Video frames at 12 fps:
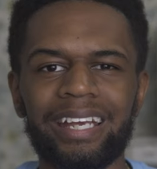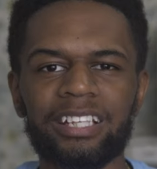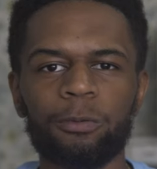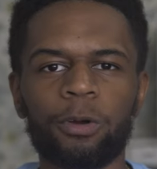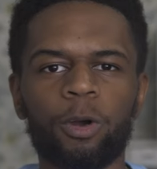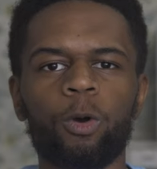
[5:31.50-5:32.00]
And
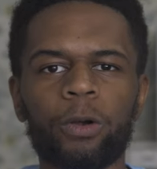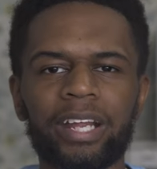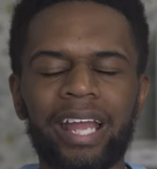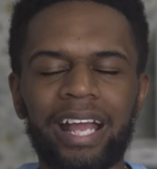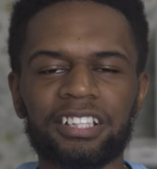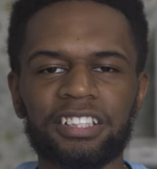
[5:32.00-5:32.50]
the
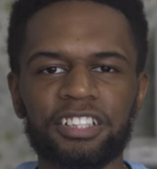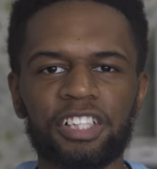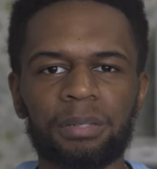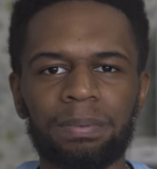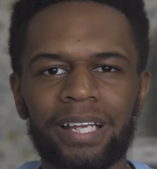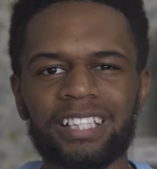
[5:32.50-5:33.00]
recording actually
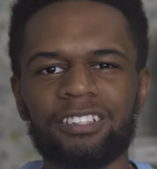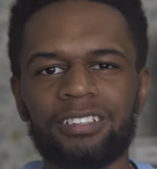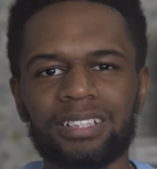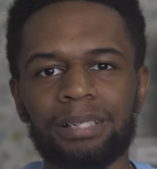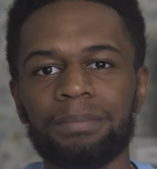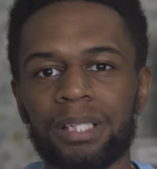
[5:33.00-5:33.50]
took place on
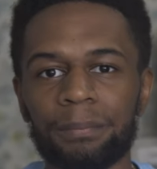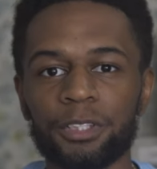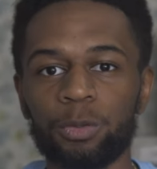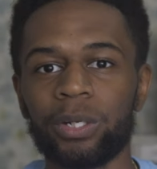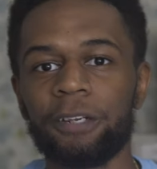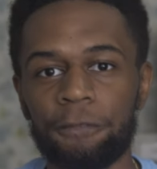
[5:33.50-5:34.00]
September
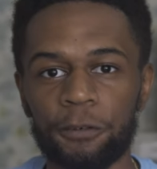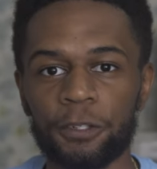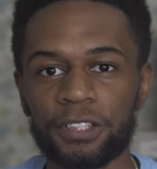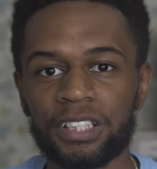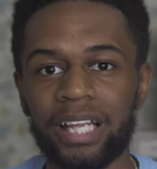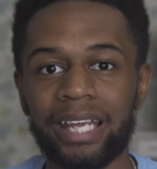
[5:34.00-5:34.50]

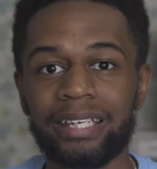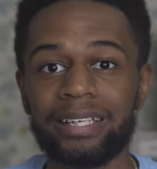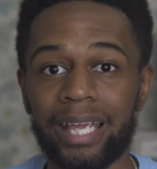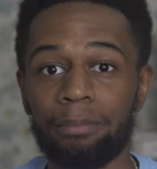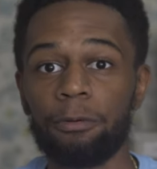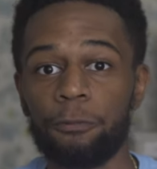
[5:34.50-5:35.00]
twenty-first, a
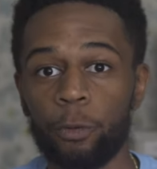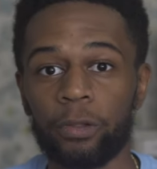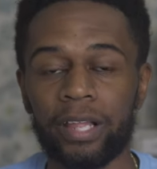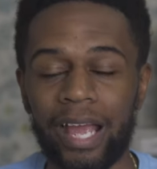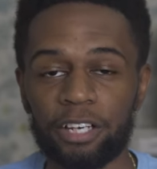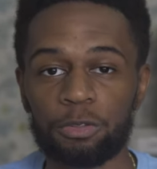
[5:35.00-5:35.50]
day before
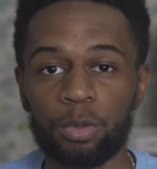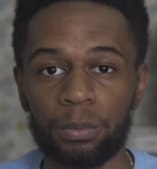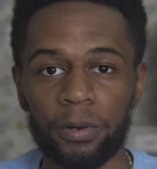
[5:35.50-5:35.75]
the actual